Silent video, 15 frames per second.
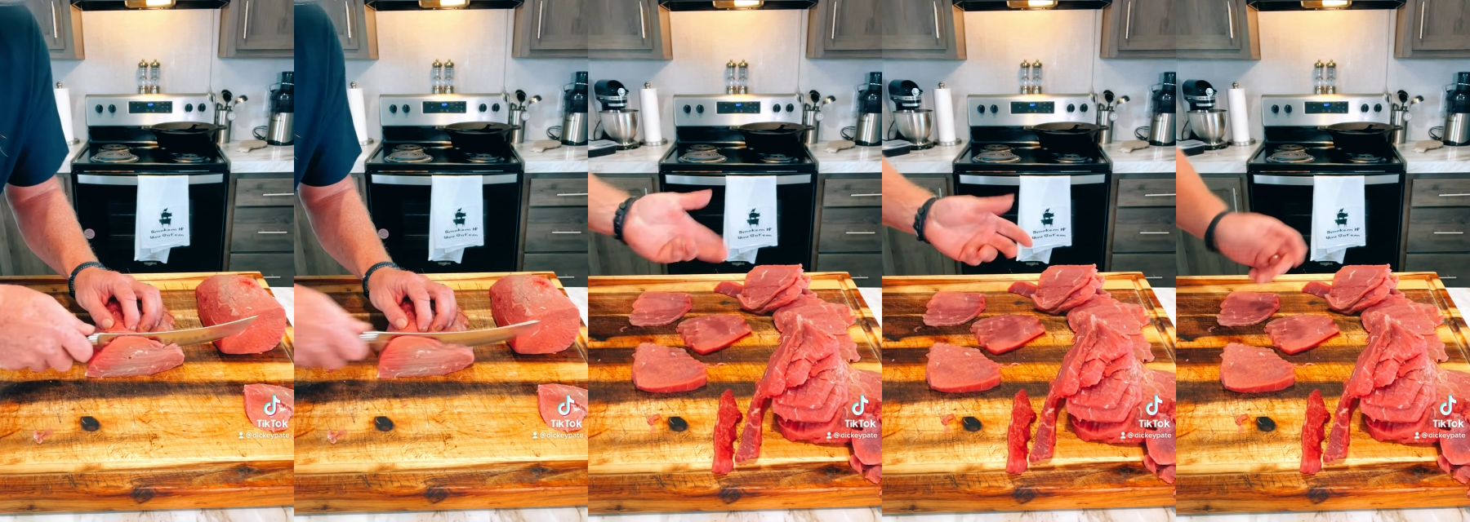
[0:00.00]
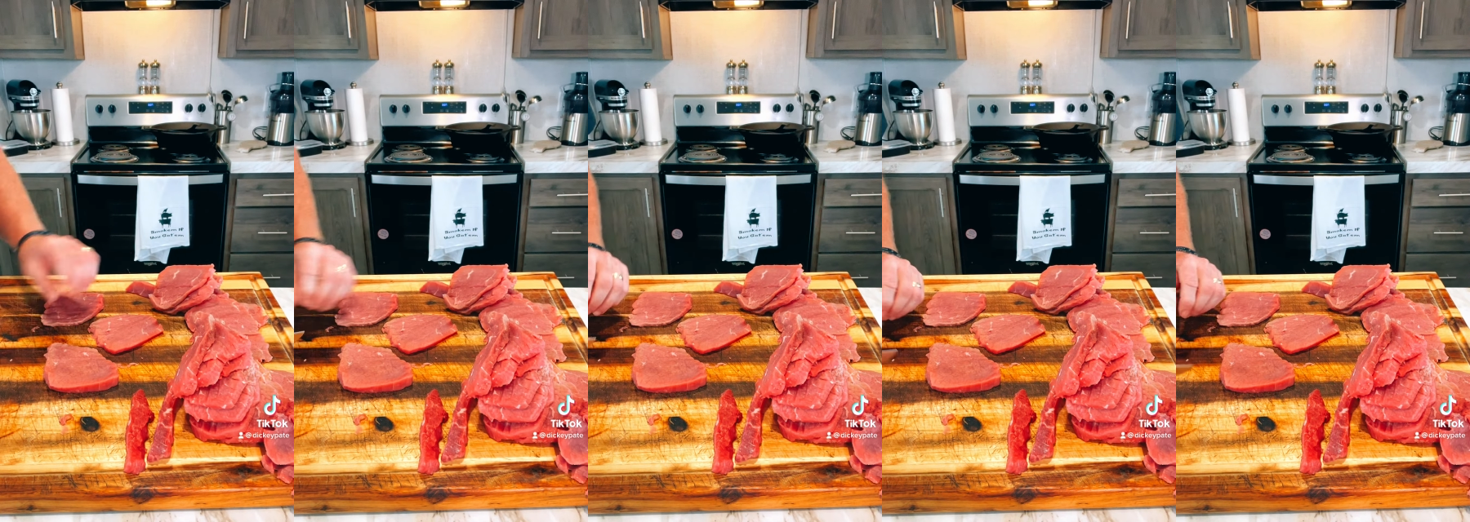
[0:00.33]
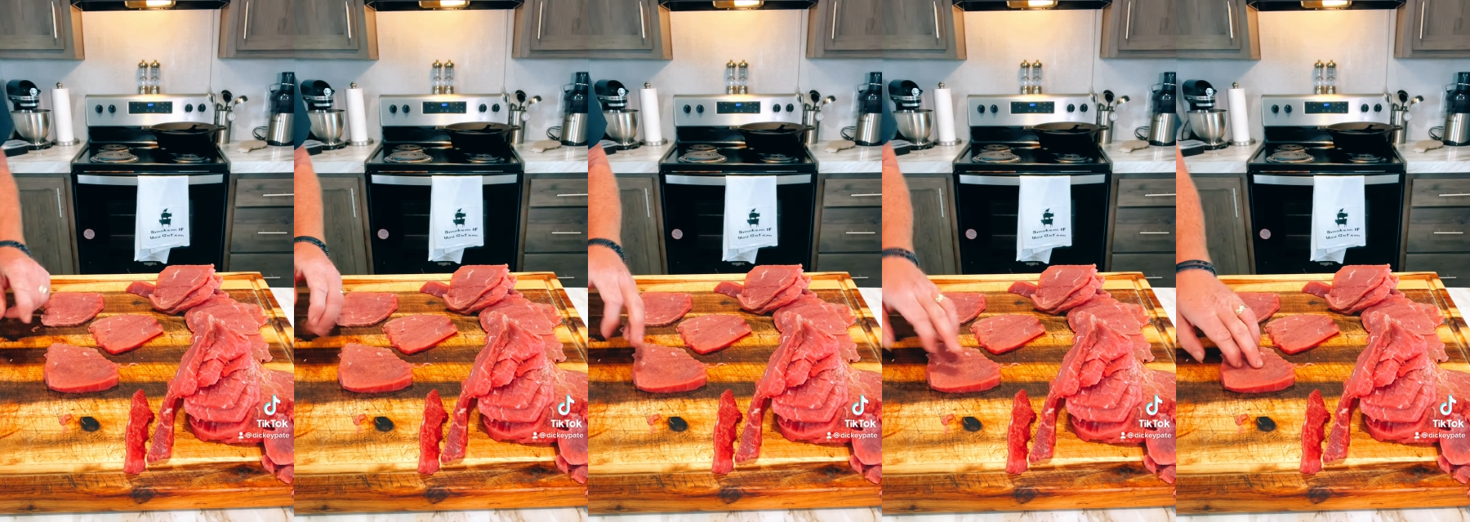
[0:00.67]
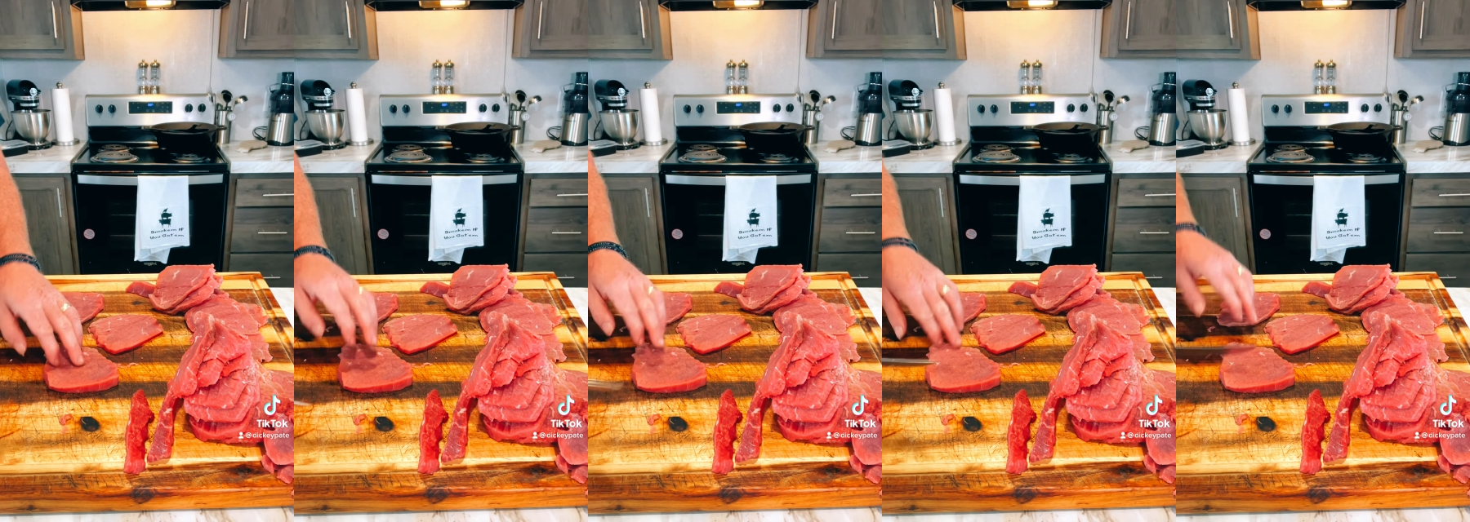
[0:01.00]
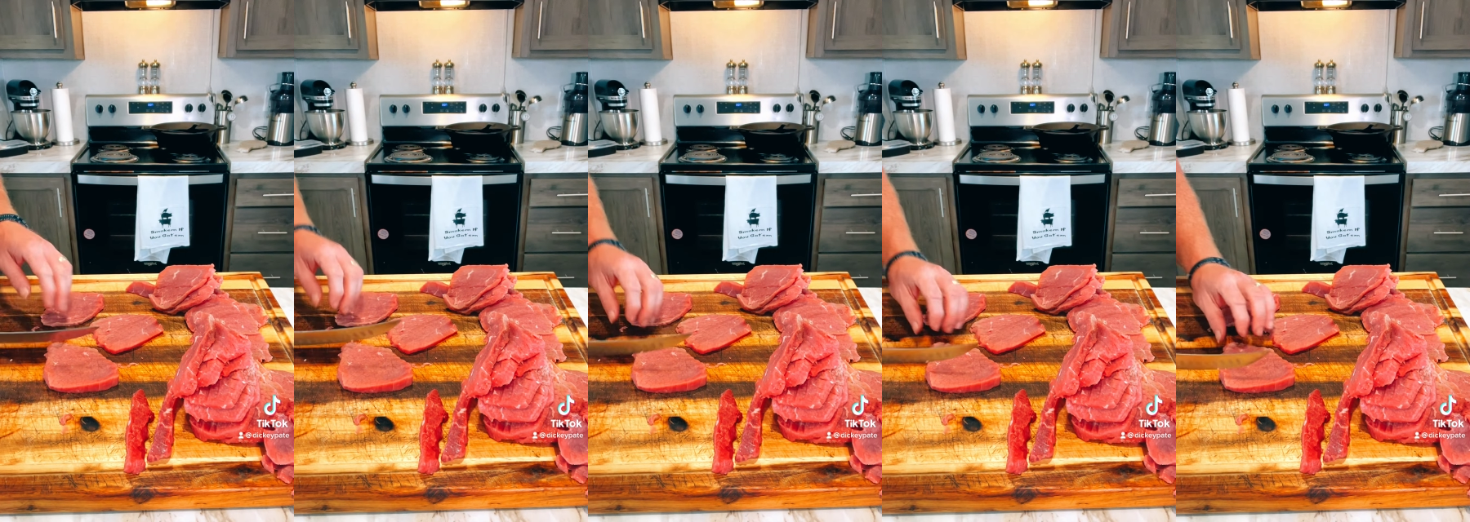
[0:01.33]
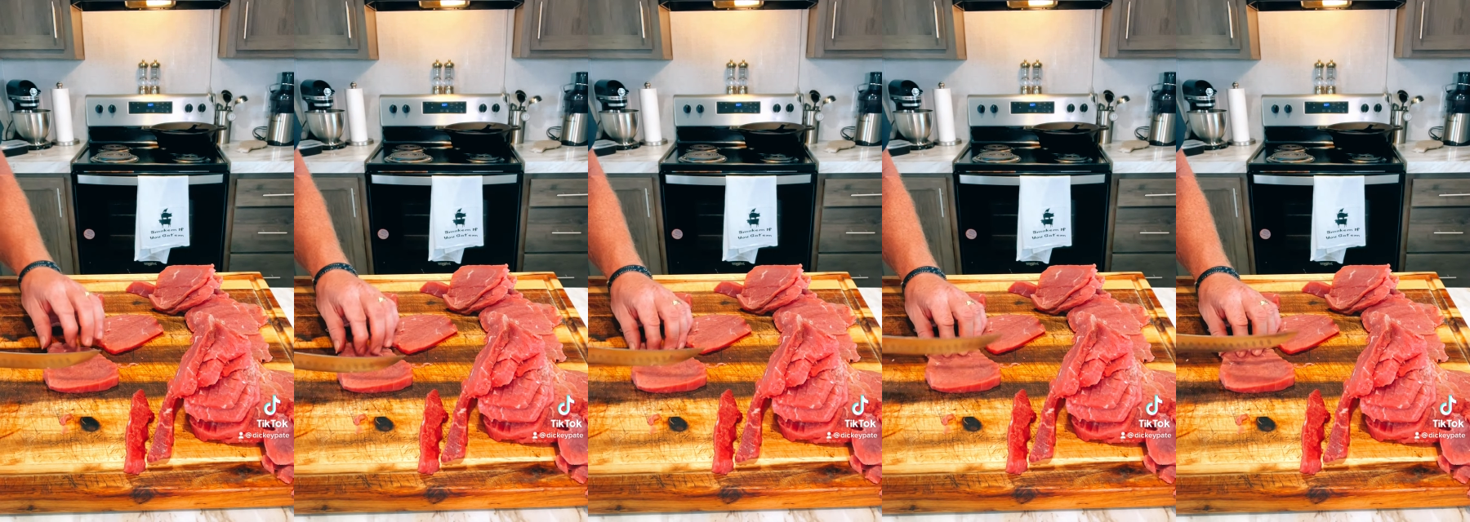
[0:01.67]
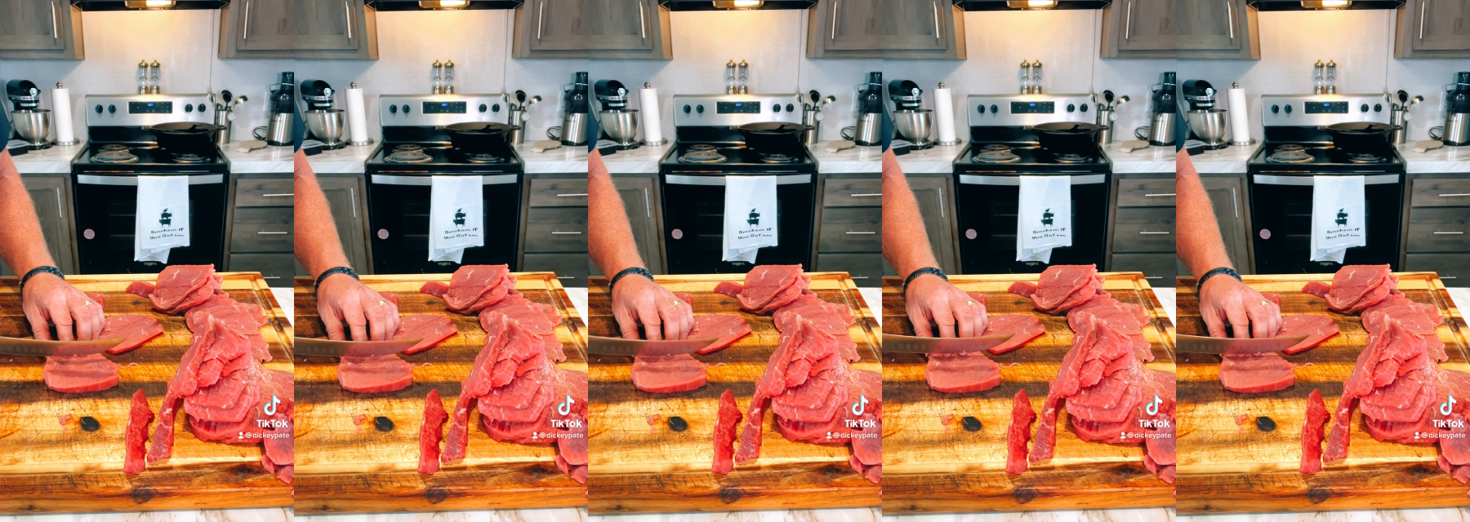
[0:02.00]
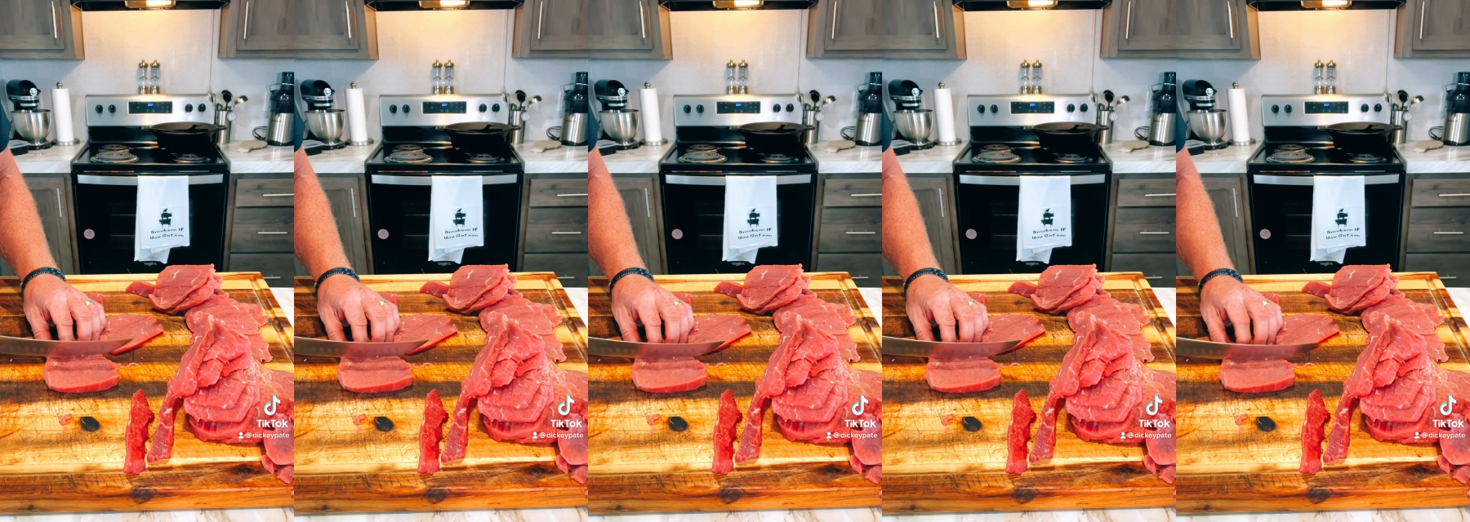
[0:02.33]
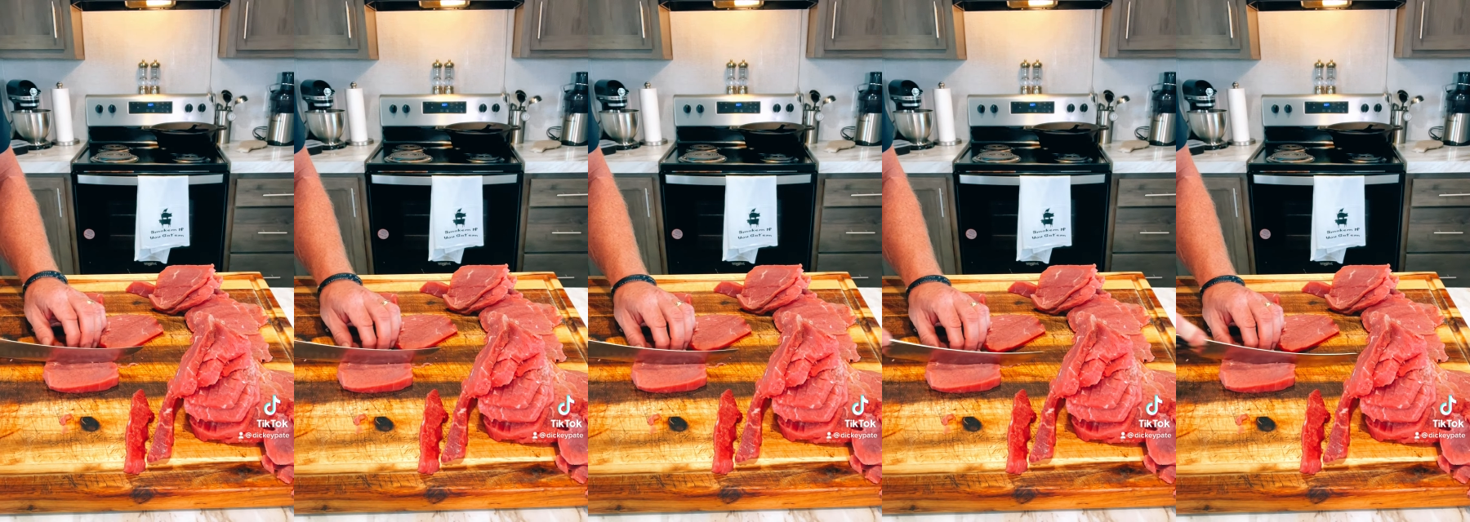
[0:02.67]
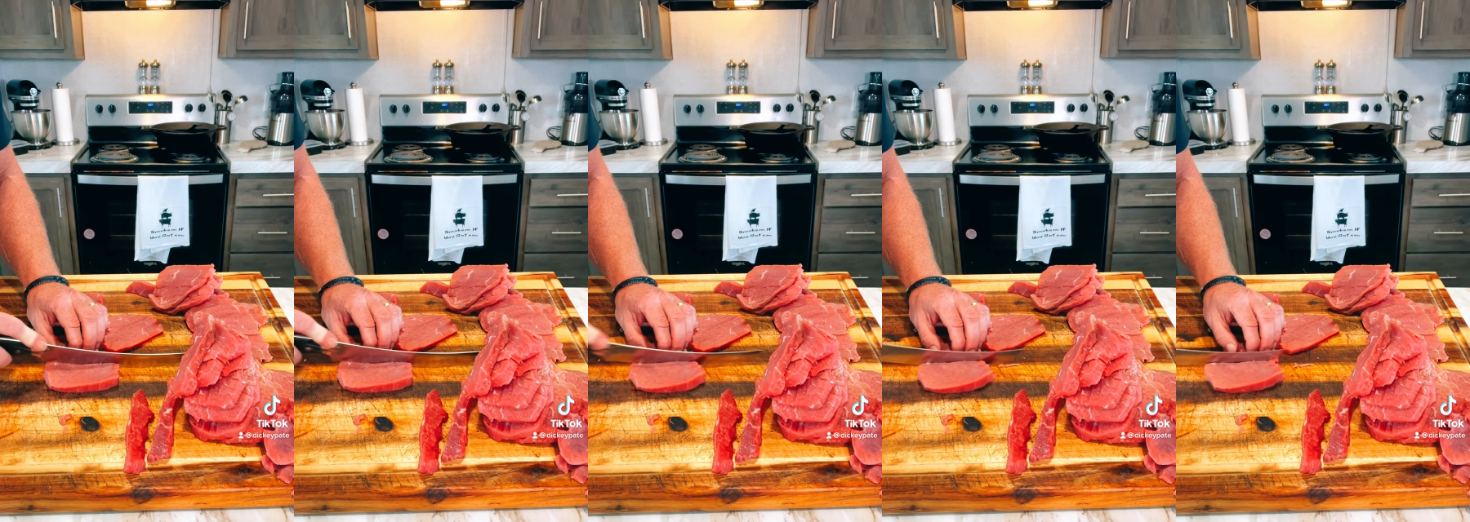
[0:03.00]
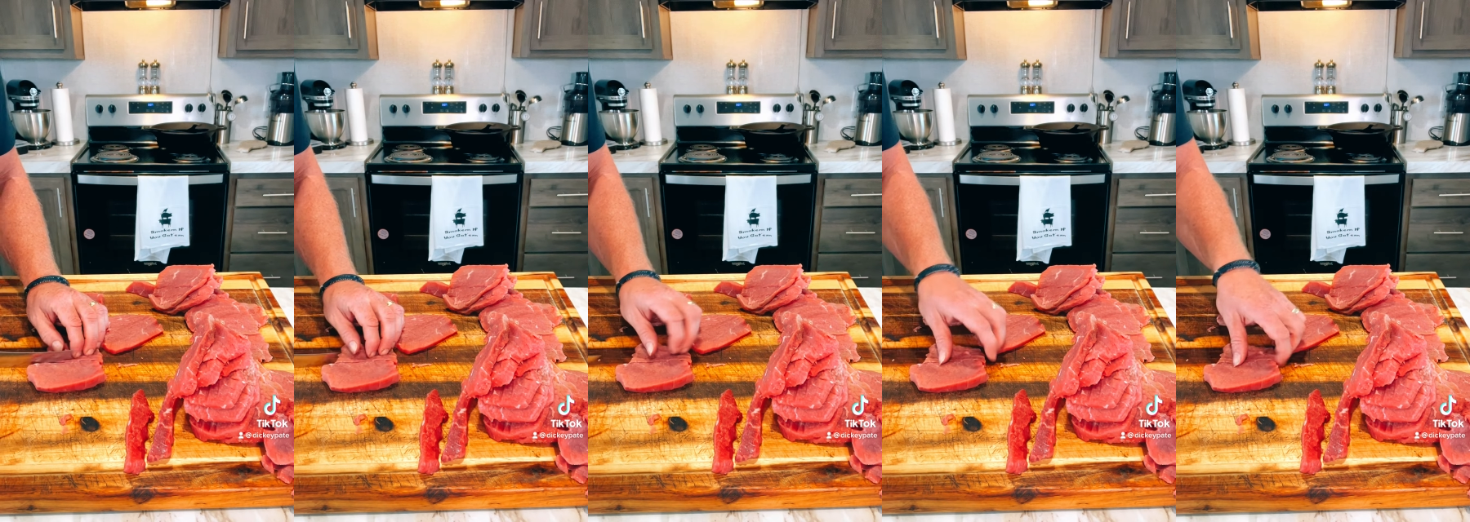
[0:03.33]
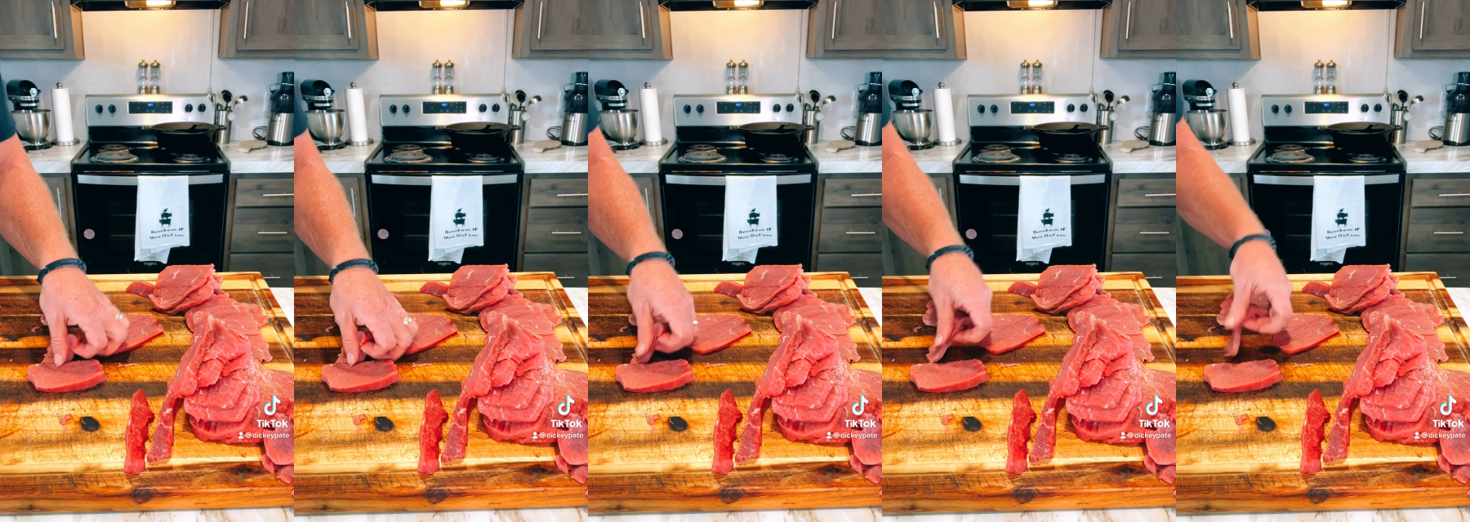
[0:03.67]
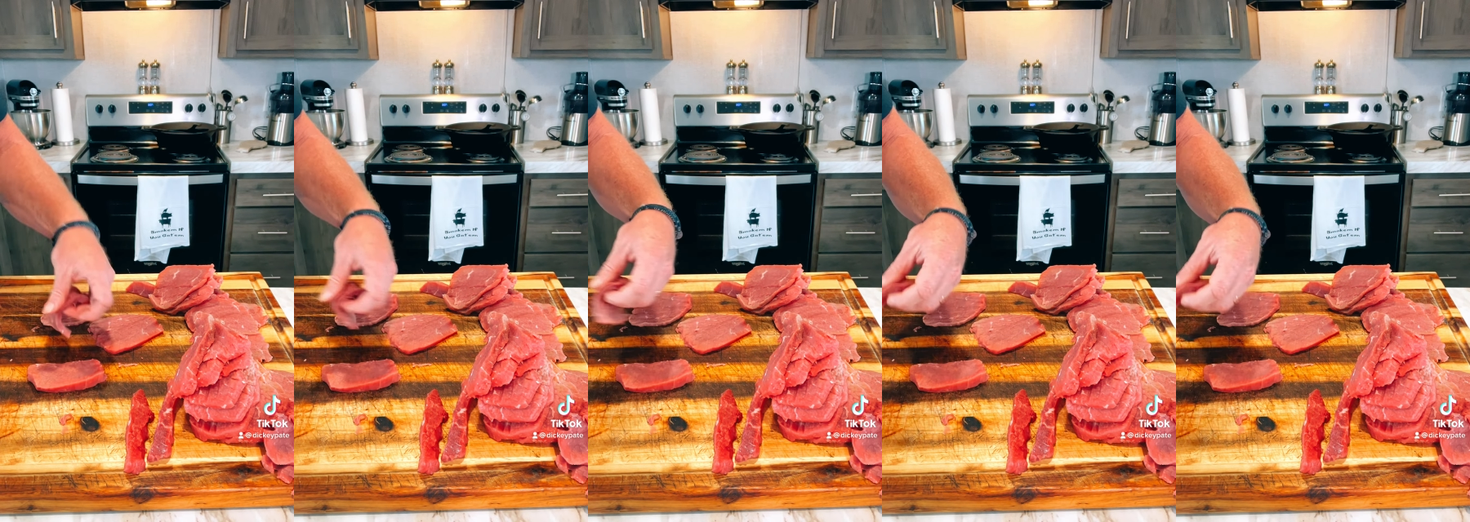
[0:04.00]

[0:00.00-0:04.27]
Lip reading: Nobody's mouth can be seen.